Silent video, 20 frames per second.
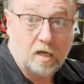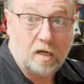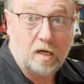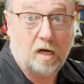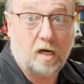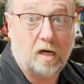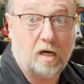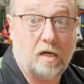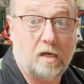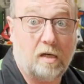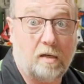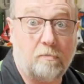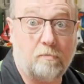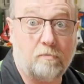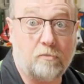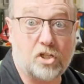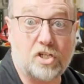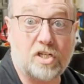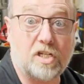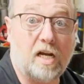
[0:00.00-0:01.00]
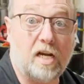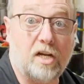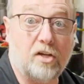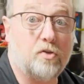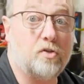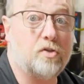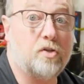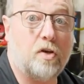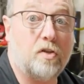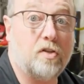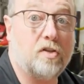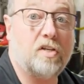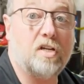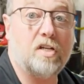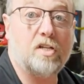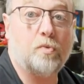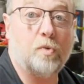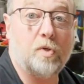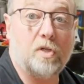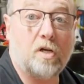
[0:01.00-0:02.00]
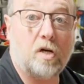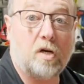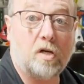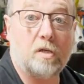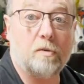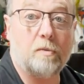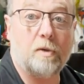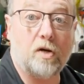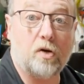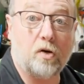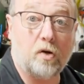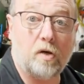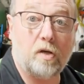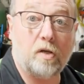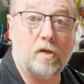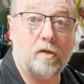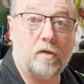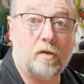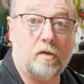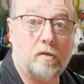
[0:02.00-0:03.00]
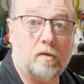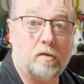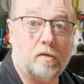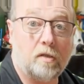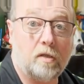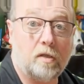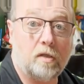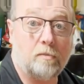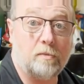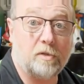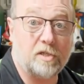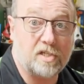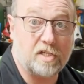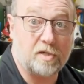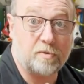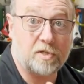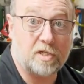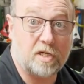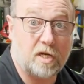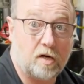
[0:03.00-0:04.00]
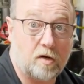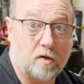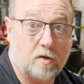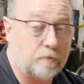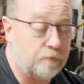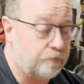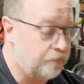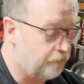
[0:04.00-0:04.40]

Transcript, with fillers: um, just I used all the things we talked about earlier, um, except solder.